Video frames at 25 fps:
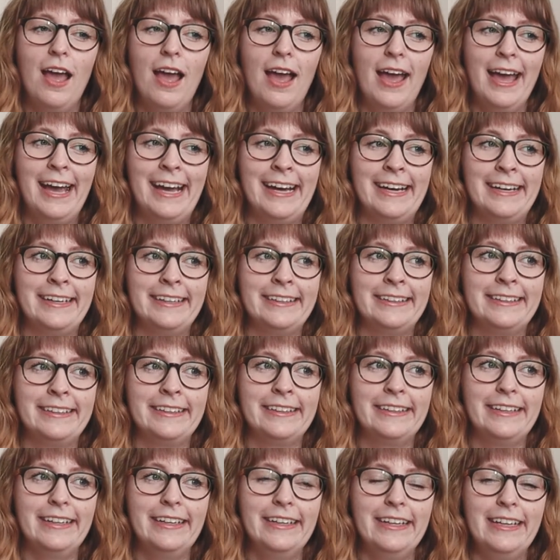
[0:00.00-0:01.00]

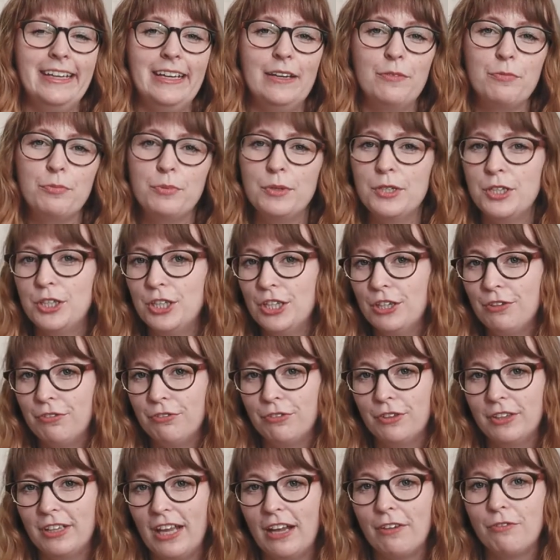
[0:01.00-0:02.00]
And if we
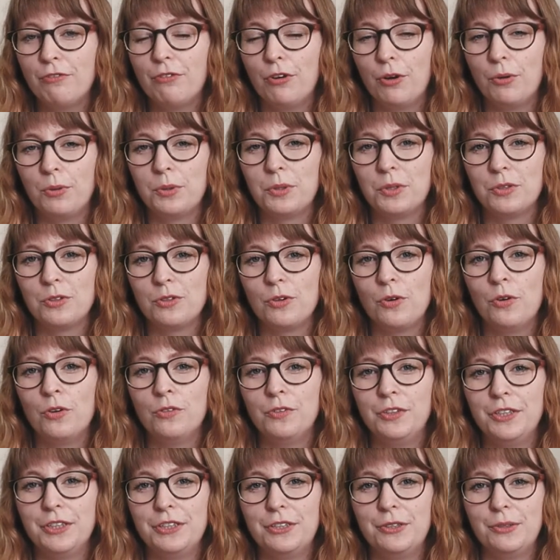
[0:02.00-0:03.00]
shift that focus
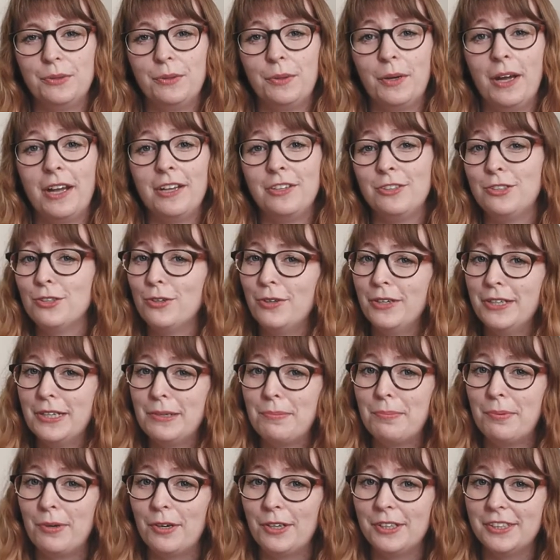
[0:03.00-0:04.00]
over to enjoying the
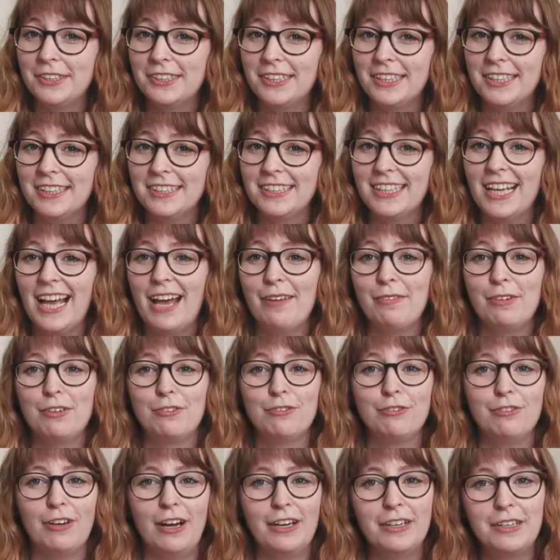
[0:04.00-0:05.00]
process, having
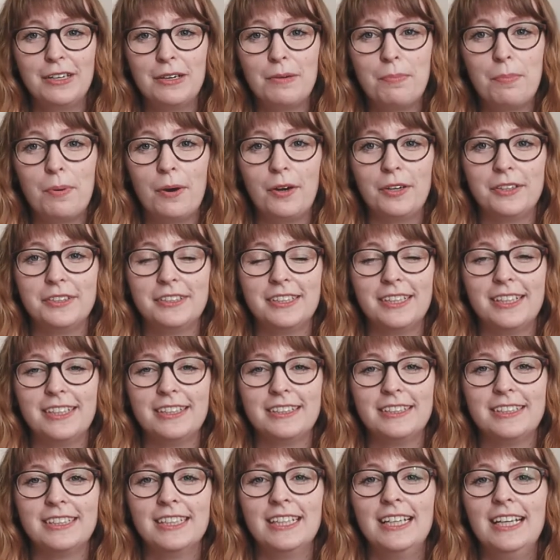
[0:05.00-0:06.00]
fun in the
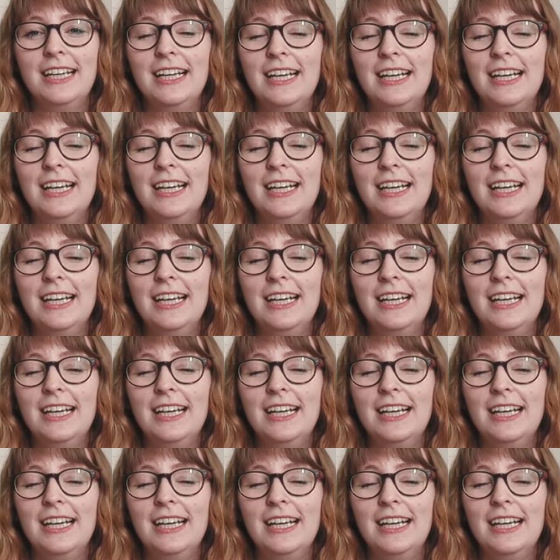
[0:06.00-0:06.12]
process,